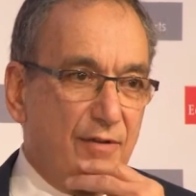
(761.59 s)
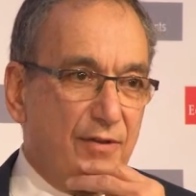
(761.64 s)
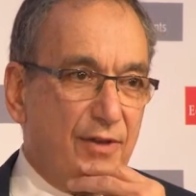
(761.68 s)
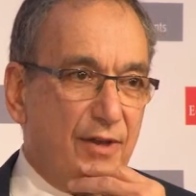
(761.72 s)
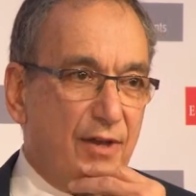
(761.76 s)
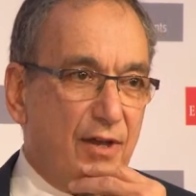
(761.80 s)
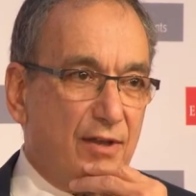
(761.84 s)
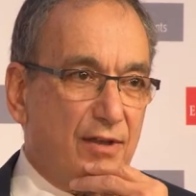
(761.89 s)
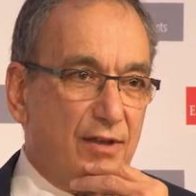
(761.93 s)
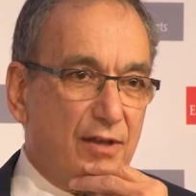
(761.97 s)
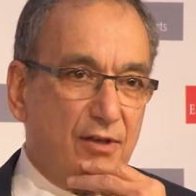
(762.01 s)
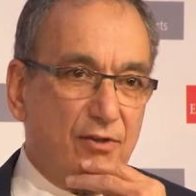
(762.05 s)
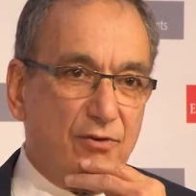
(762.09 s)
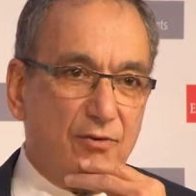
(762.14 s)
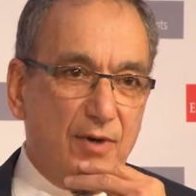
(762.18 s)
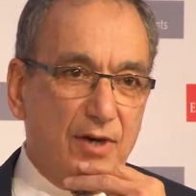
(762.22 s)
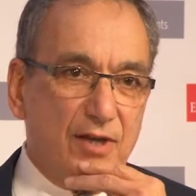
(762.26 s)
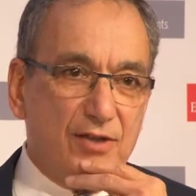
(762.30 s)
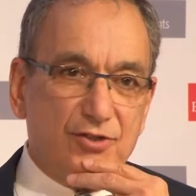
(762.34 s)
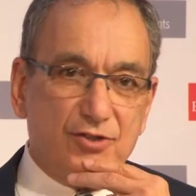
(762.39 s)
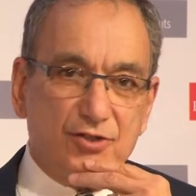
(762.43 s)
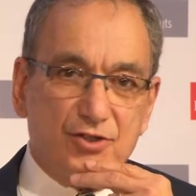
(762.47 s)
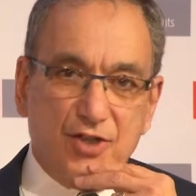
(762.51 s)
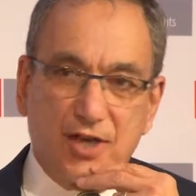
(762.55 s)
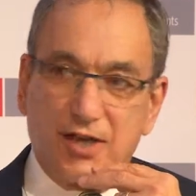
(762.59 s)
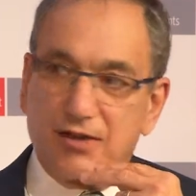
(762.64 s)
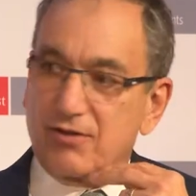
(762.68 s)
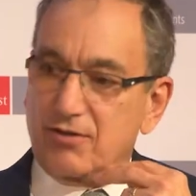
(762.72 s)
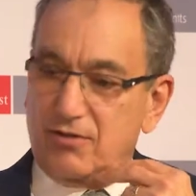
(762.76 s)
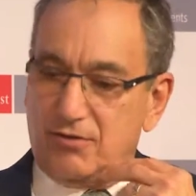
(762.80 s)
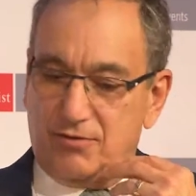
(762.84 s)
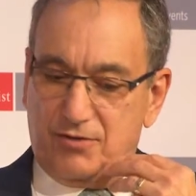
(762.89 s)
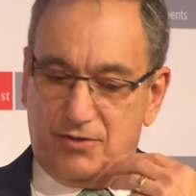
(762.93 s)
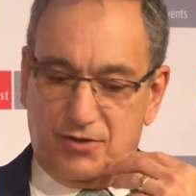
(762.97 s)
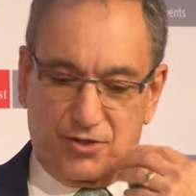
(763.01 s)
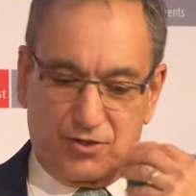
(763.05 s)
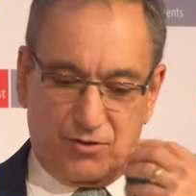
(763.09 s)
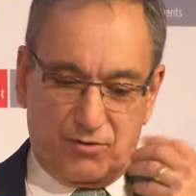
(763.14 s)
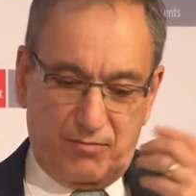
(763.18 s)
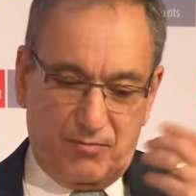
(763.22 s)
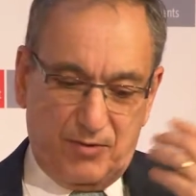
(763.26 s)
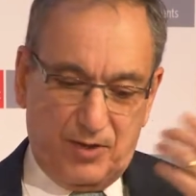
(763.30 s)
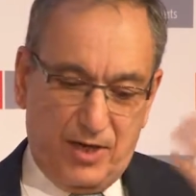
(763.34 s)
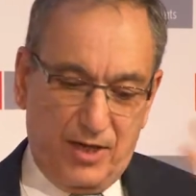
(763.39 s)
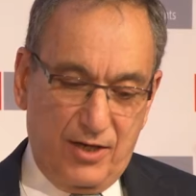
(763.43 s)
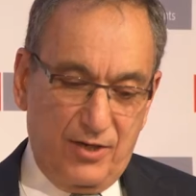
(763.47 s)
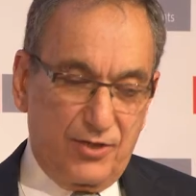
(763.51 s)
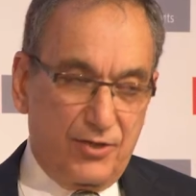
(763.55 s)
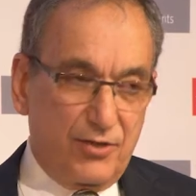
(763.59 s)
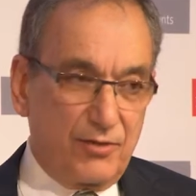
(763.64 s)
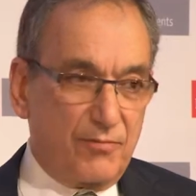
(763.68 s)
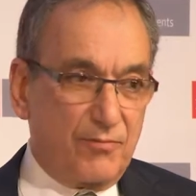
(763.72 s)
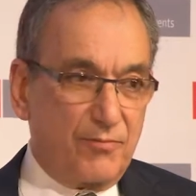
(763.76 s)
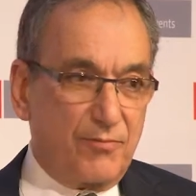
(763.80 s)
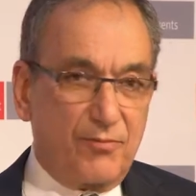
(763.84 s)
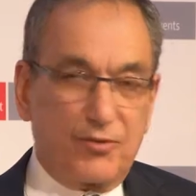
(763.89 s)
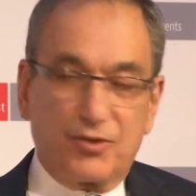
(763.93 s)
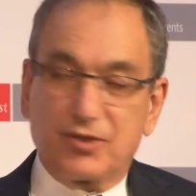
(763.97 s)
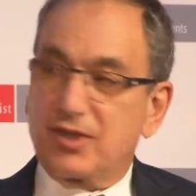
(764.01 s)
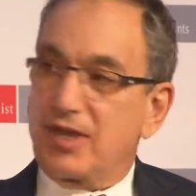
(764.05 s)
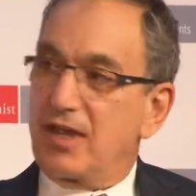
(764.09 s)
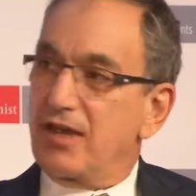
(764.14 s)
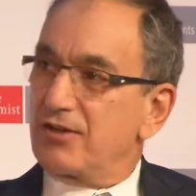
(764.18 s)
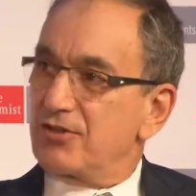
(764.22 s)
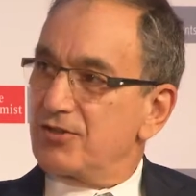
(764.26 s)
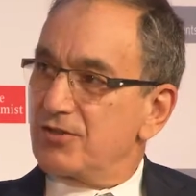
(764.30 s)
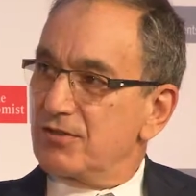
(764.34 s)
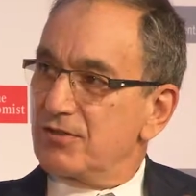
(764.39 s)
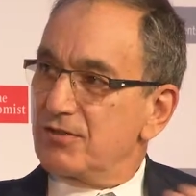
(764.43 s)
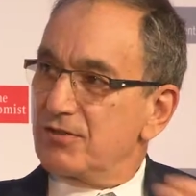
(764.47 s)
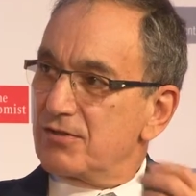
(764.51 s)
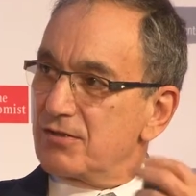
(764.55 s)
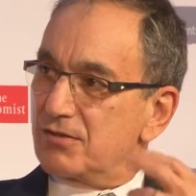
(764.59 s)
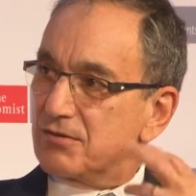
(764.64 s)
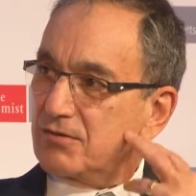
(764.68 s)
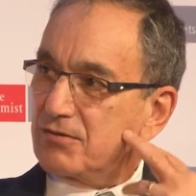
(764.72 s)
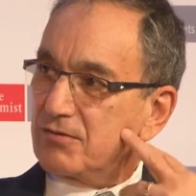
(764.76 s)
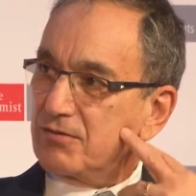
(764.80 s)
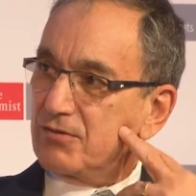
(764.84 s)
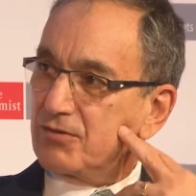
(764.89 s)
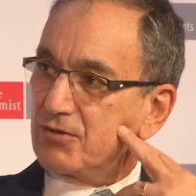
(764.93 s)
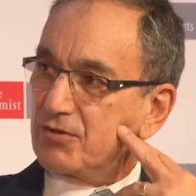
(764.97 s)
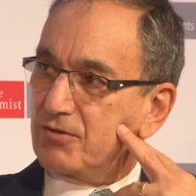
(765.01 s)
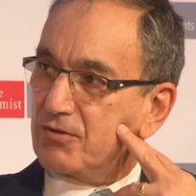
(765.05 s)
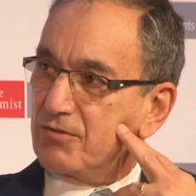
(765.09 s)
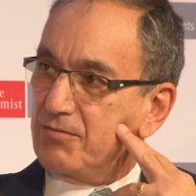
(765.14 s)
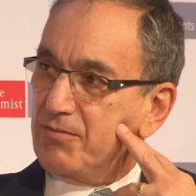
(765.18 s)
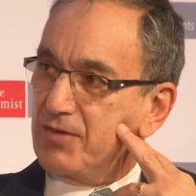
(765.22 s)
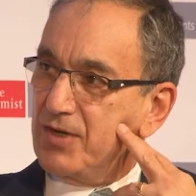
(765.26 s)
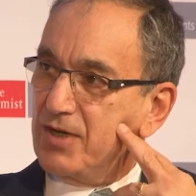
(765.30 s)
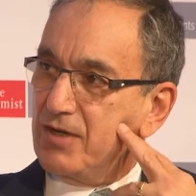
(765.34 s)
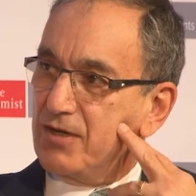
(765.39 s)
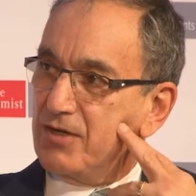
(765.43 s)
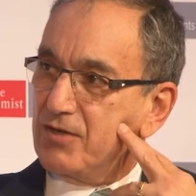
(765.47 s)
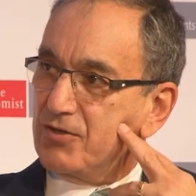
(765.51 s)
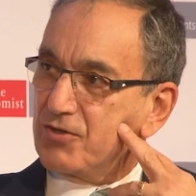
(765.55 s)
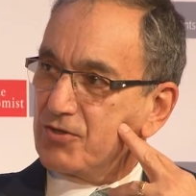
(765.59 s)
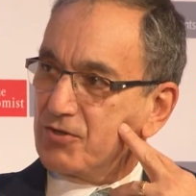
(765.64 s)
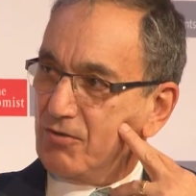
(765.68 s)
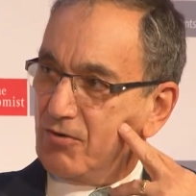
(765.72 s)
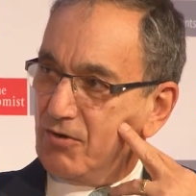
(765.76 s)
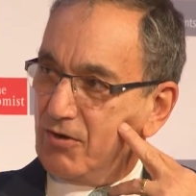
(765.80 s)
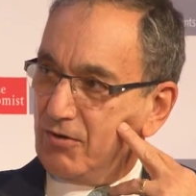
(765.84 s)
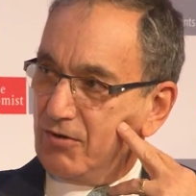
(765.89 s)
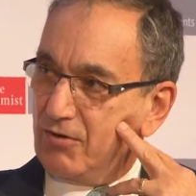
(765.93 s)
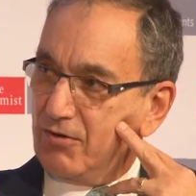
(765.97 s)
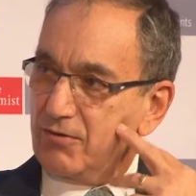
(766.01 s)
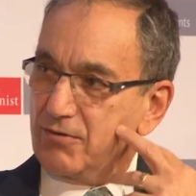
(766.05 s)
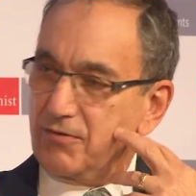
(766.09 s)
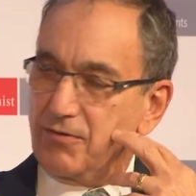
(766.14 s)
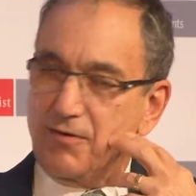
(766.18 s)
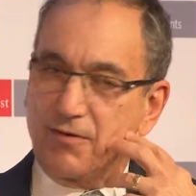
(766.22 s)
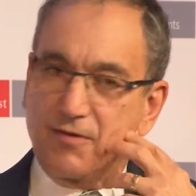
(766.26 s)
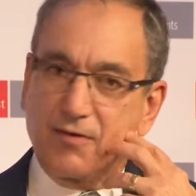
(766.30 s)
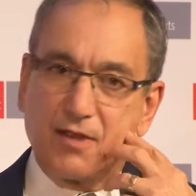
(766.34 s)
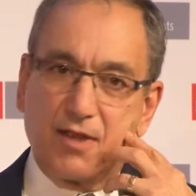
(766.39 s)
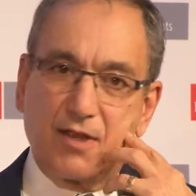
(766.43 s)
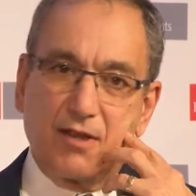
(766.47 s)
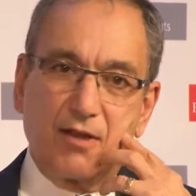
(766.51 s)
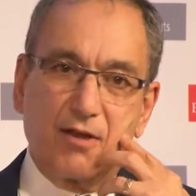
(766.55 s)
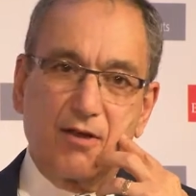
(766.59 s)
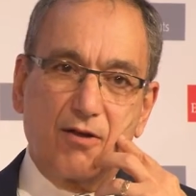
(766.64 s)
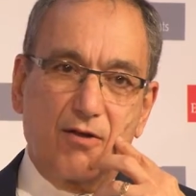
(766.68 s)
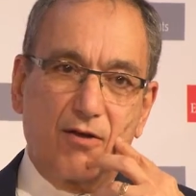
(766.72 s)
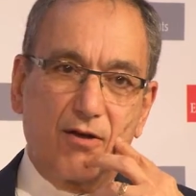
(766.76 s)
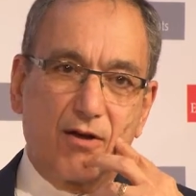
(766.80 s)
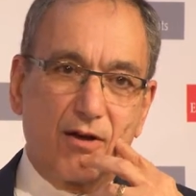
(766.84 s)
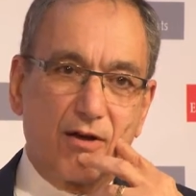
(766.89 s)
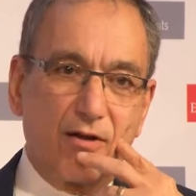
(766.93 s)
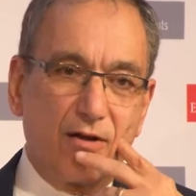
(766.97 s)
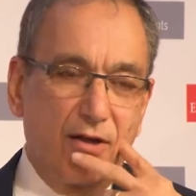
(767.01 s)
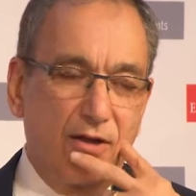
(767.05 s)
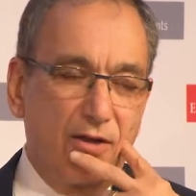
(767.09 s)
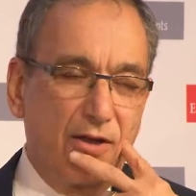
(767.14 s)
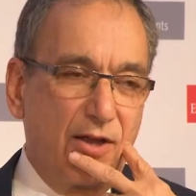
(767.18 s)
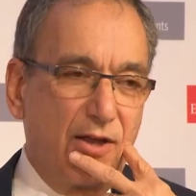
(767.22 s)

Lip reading: I think, transgender discrimination protections should be stronger than they are.